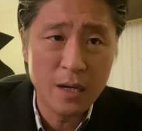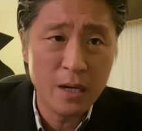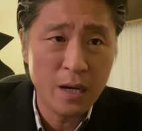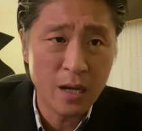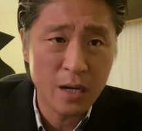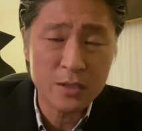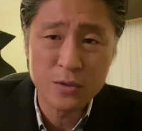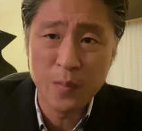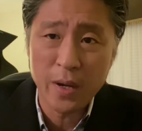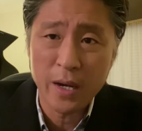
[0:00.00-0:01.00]
I like to
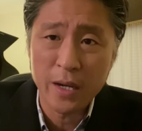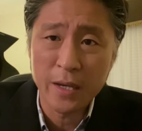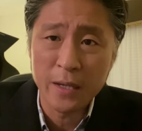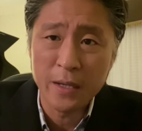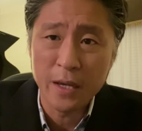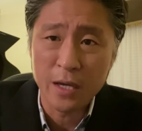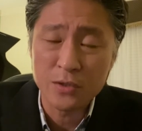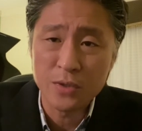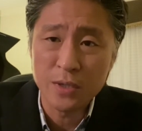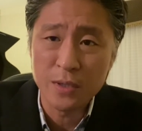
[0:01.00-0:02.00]
buy
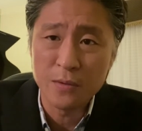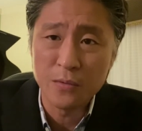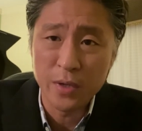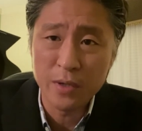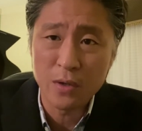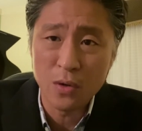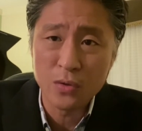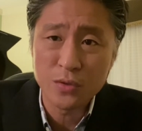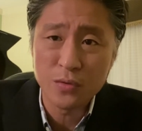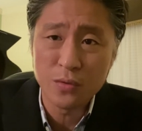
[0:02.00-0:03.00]
actually when it
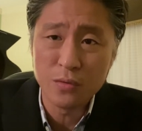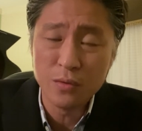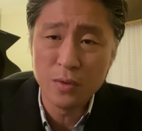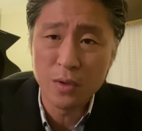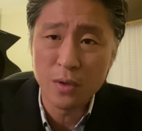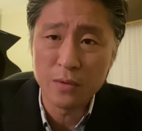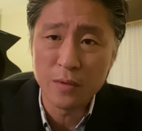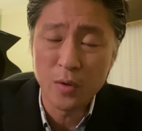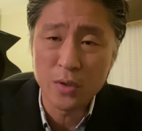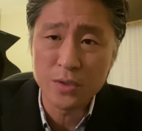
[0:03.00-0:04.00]
goes, the
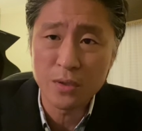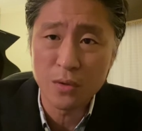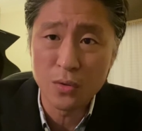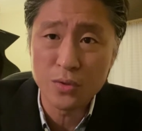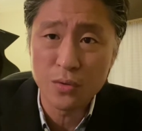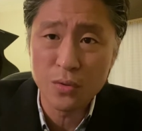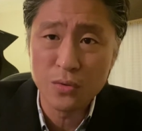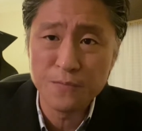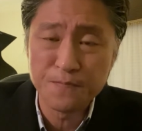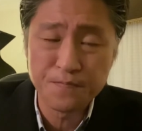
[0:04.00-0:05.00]
merger goes
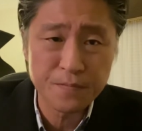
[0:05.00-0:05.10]
through.